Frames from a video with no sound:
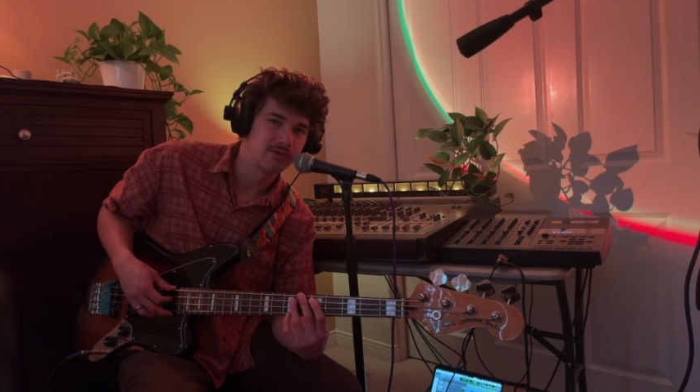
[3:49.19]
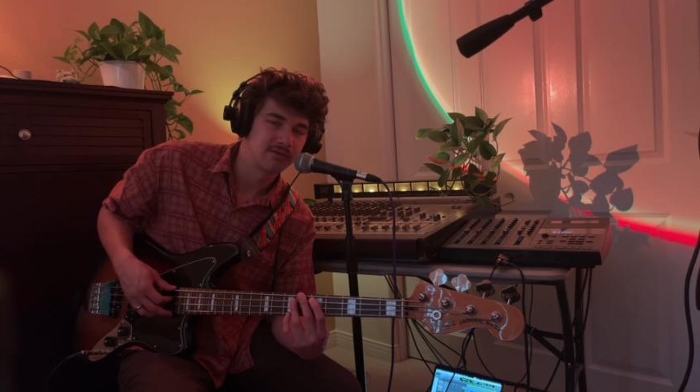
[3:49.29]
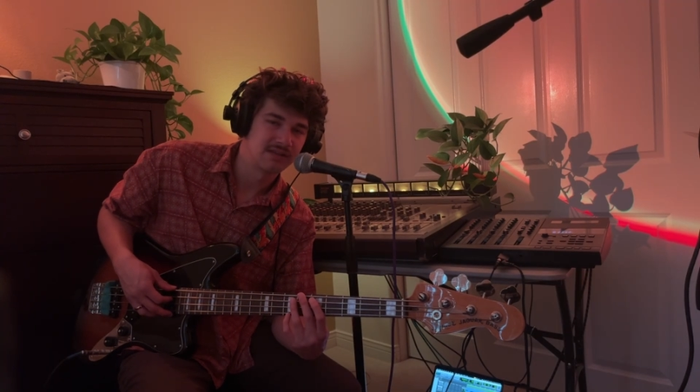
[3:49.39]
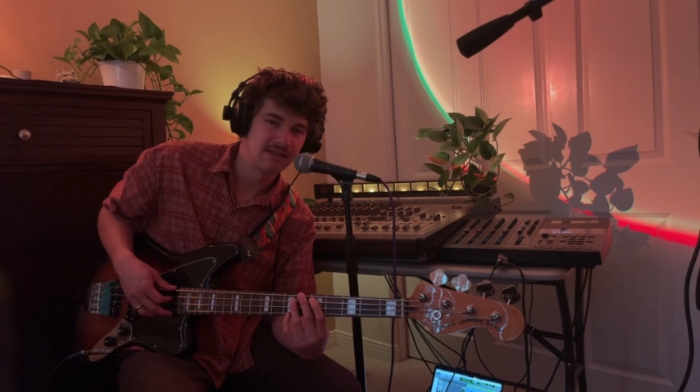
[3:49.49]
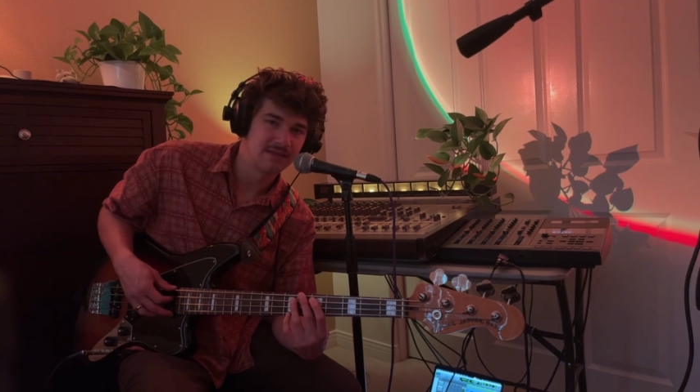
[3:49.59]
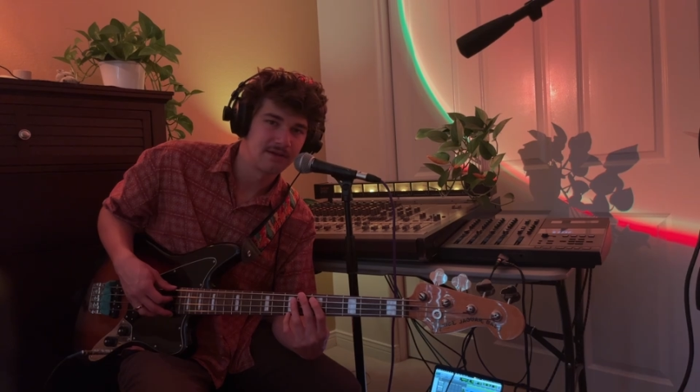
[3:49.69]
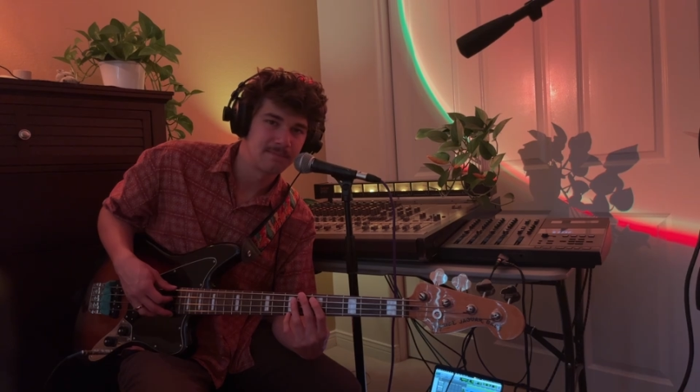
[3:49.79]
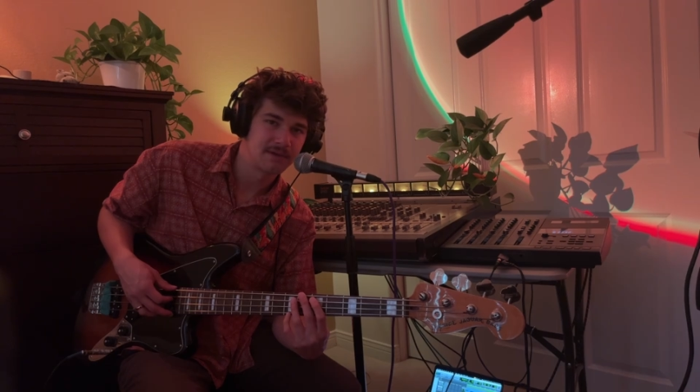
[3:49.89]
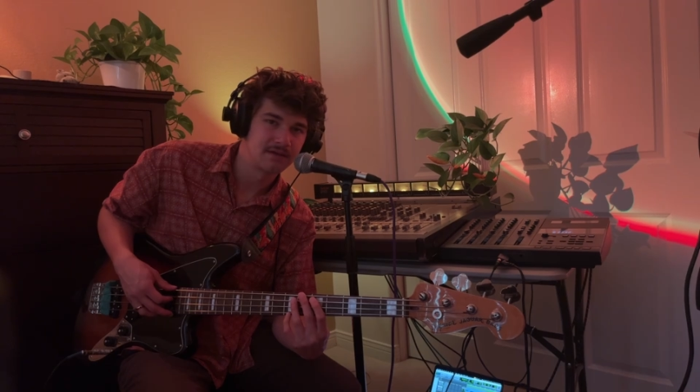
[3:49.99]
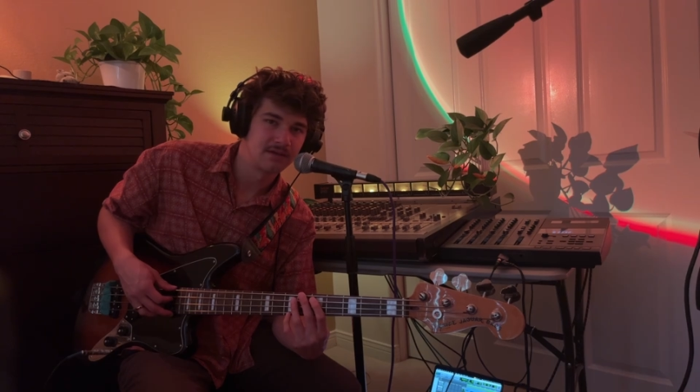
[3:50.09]
really
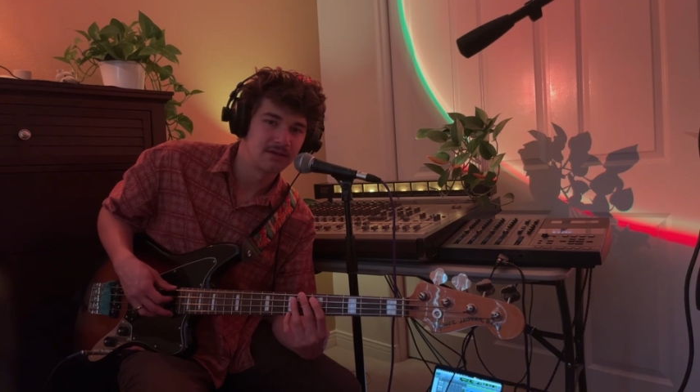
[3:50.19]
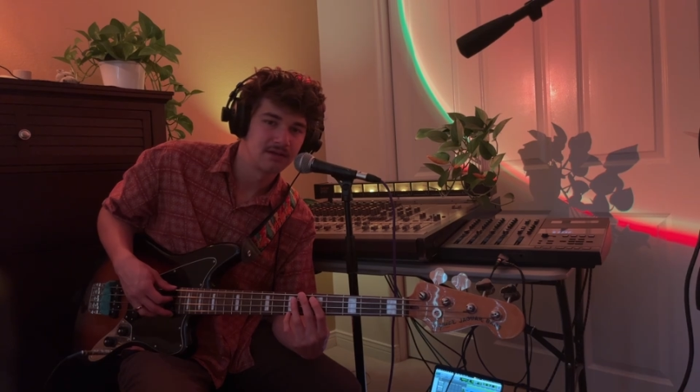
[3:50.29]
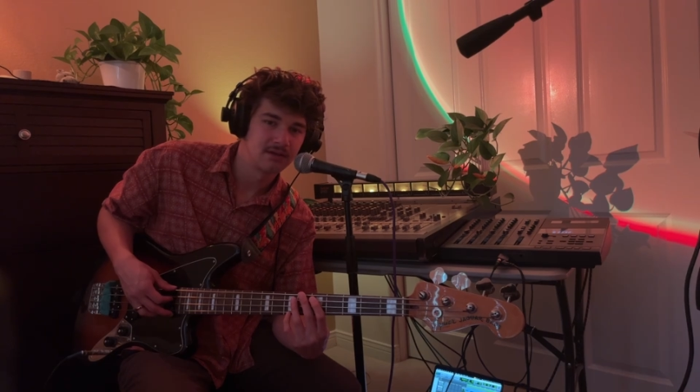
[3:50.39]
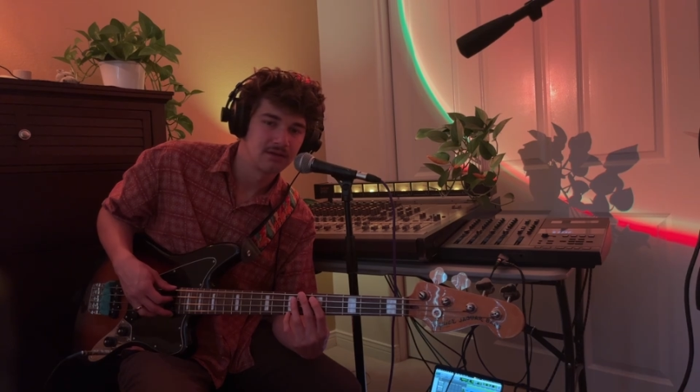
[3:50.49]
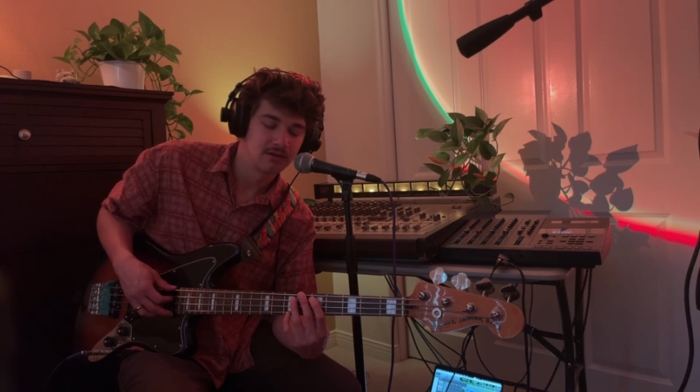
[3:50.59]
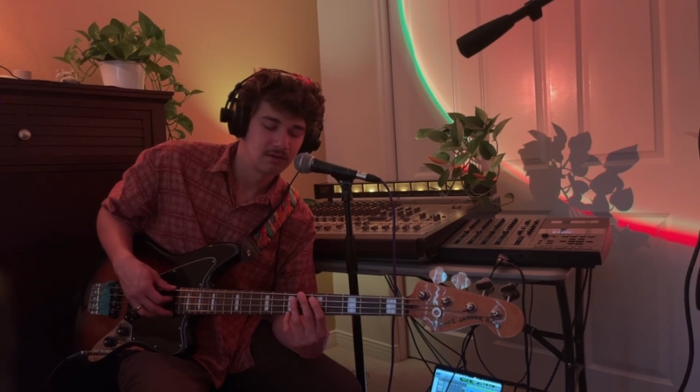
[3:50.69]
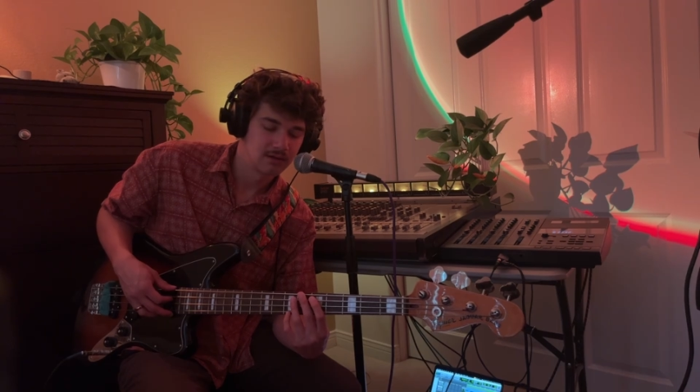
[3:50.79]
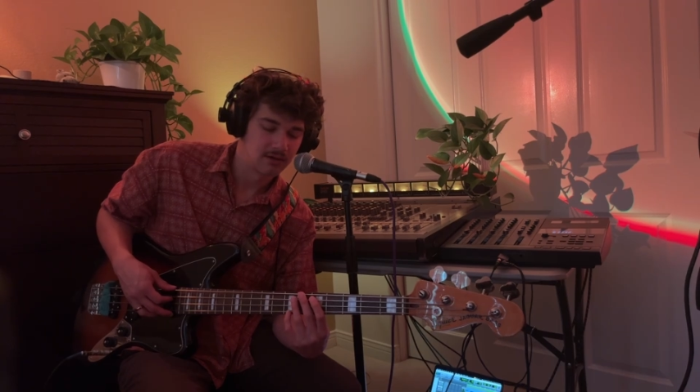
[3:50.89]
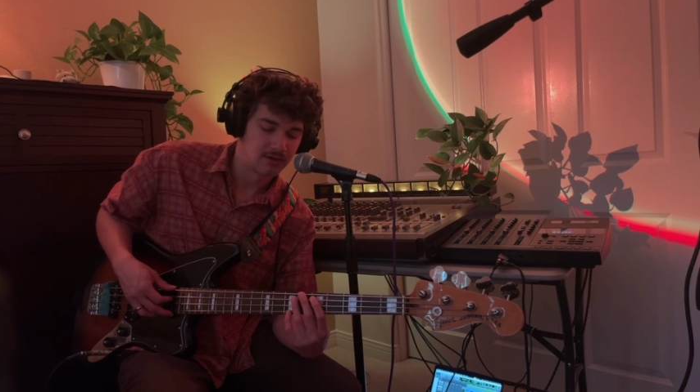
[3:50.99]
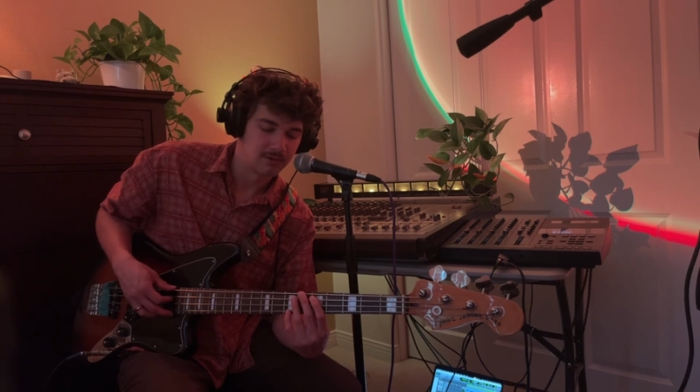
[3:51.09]
thumping,
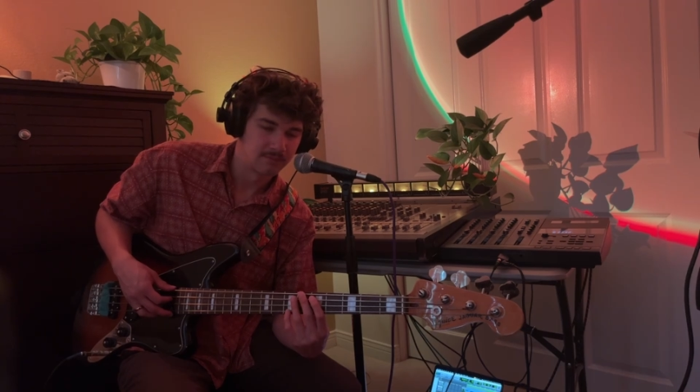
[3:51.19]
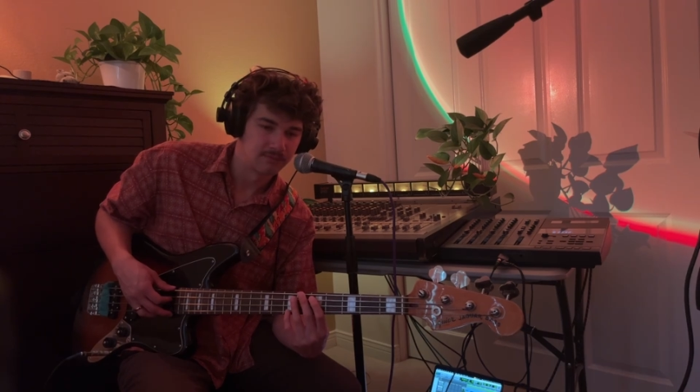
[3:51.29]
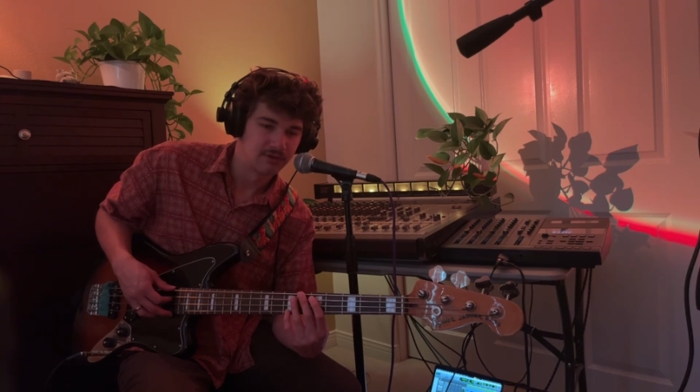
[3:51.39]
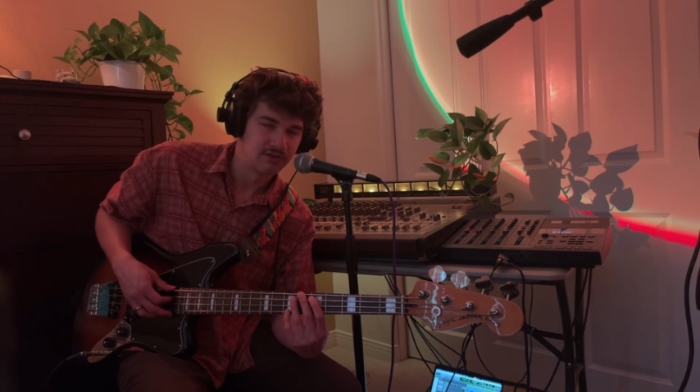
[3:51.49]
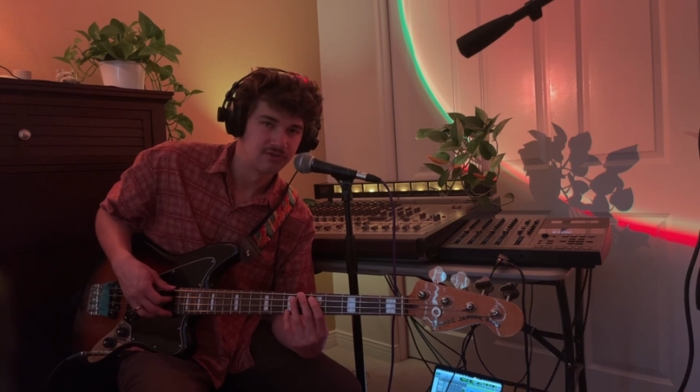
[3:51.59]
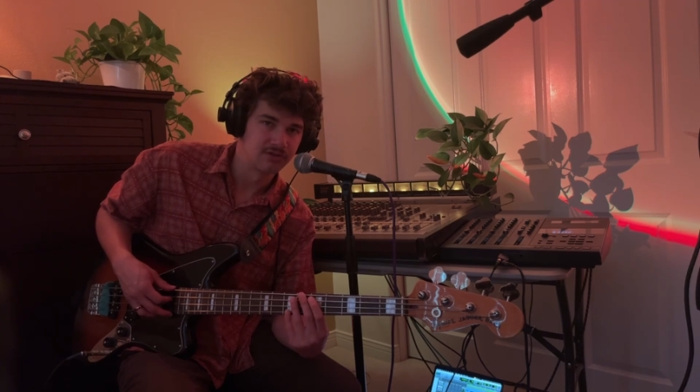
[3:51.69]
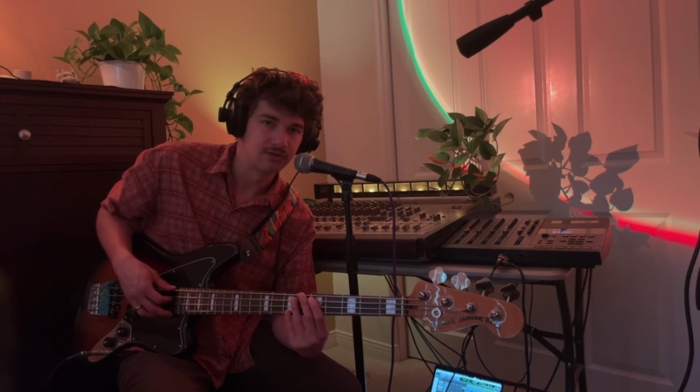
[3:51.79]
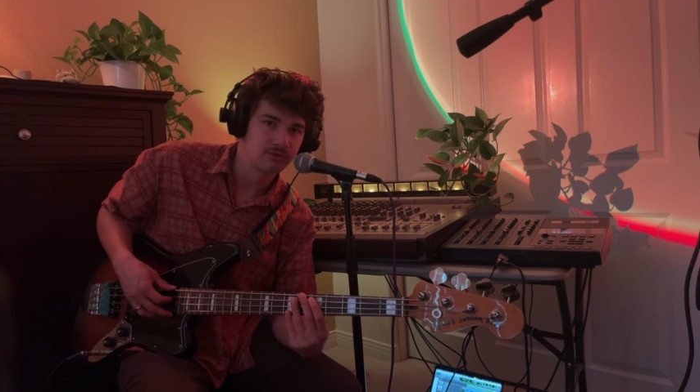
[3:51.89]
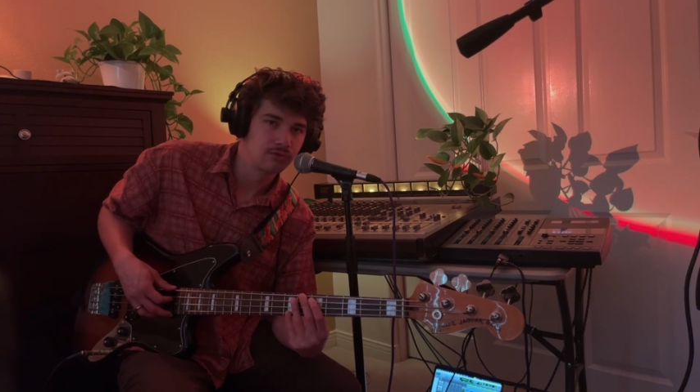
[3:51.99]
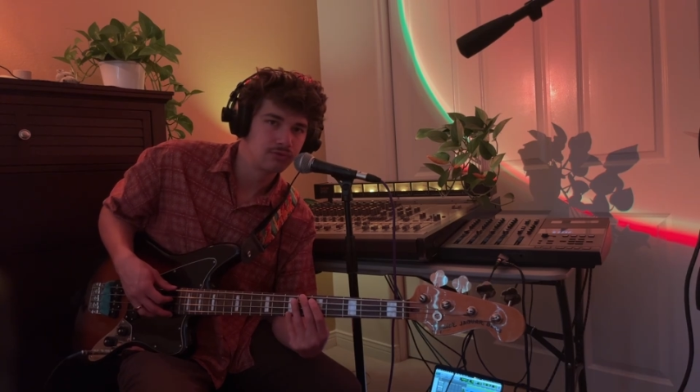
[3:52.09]
really just like
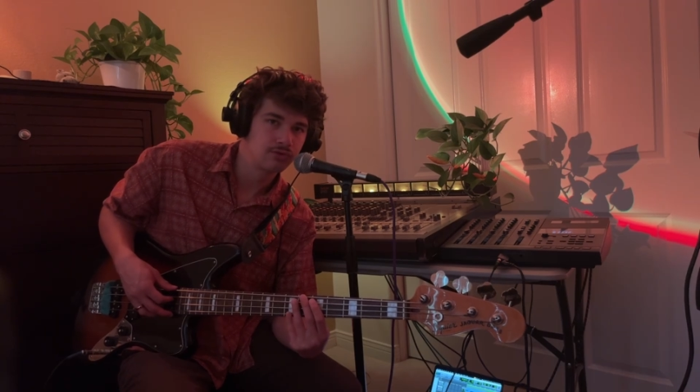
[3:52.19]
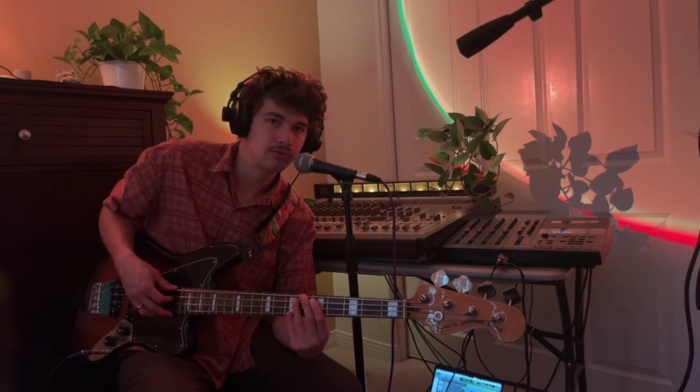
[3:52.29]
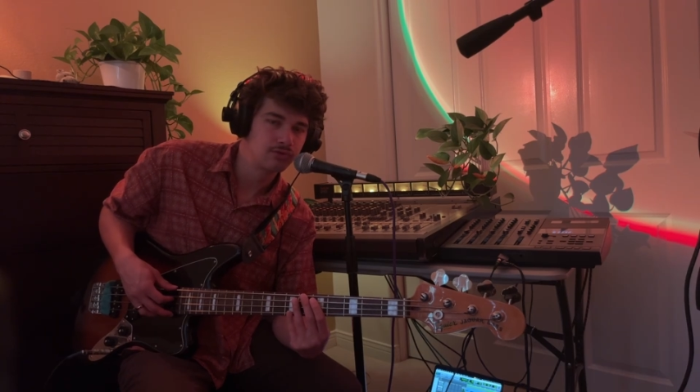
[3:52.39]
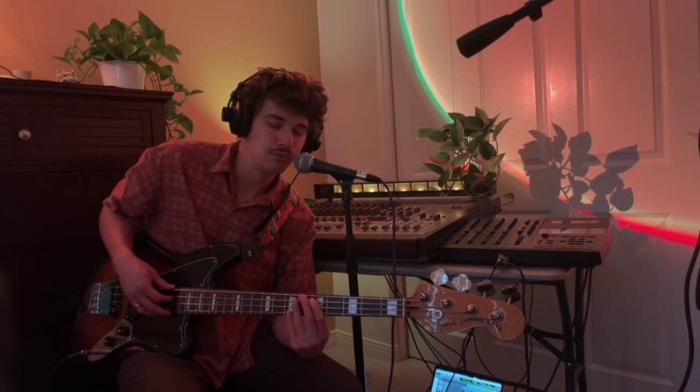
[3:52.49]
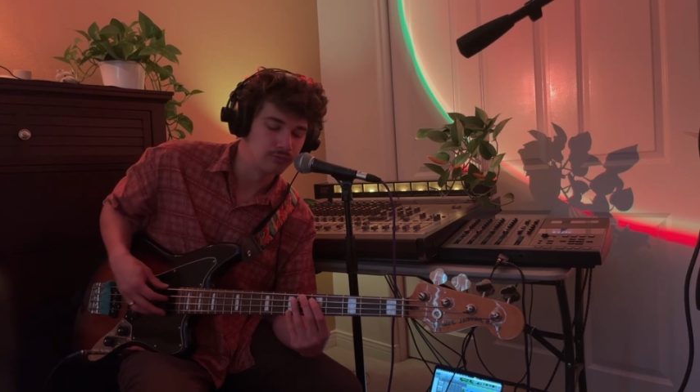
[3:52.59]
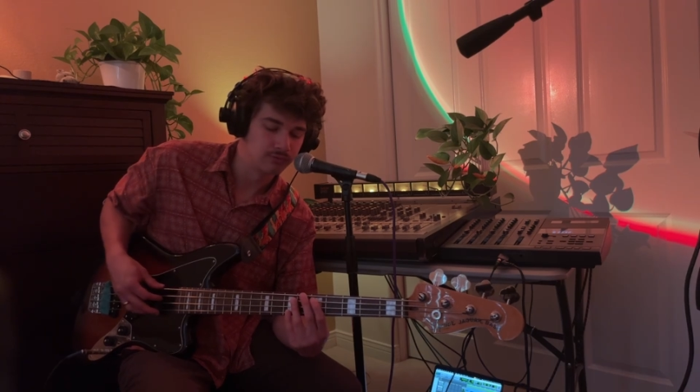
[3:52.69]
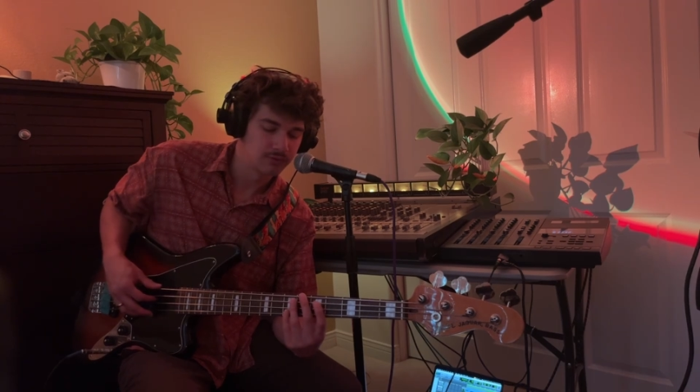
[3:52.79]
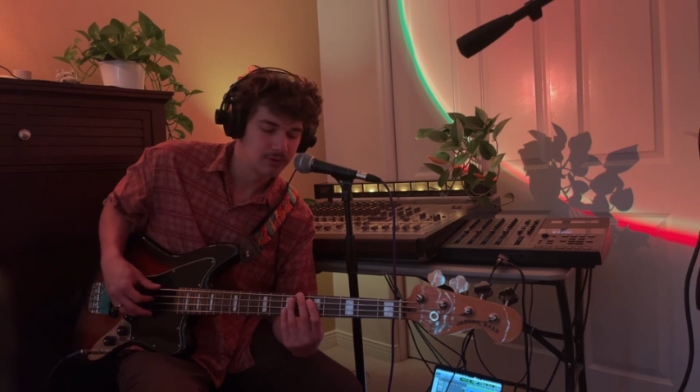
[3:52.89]
do-do-do.